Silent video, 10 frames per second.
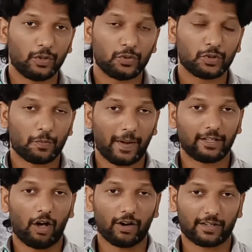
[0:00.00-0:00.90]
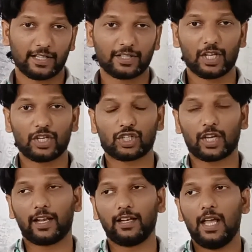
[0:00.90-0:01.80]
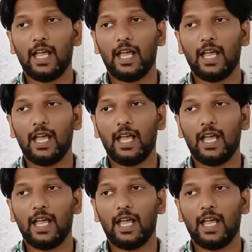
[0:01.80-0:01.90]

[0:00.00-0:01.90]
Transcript: used by the organization,